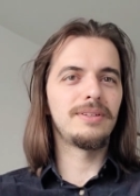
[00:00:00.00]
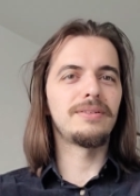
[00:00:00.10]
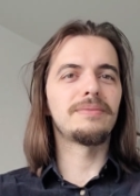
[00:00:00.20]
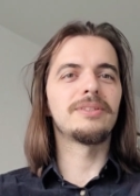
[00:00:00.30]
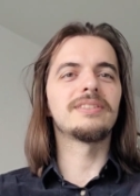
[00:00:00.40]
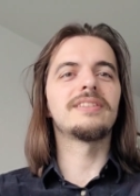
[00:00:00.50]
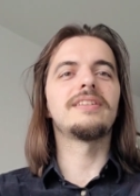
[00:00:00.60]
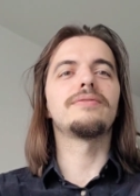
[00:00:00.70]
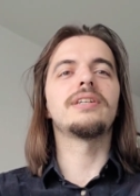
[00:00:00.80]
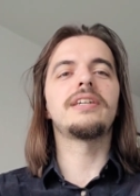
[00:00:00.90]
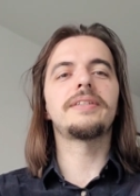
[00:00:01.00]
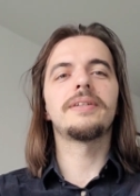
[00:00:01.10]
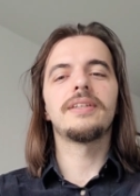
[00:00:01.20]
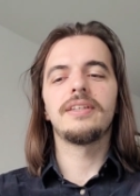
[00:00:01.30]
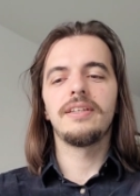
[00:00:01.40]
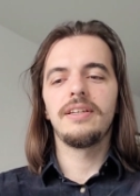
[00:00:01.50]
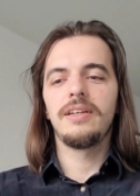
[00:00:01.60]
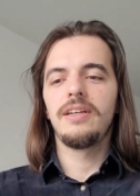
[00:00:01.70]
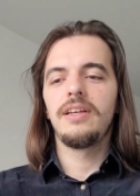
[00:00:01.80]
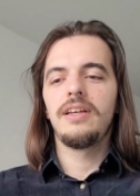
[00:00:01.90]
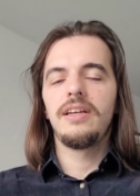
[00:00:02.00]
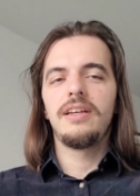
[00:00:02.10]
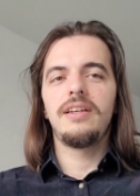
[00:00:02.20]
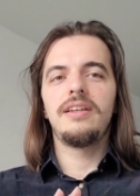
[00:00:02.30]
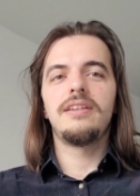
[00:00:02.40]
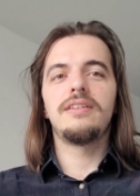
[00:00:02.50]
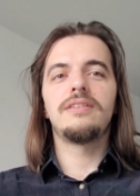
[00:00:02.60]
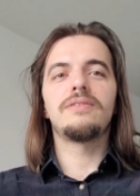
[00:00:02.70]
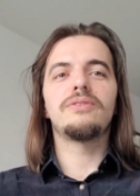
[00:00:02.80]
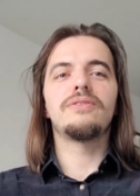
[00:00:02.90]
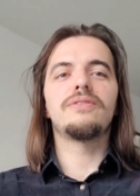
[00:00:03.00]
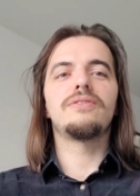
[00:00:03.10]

you know, just as an FYI. And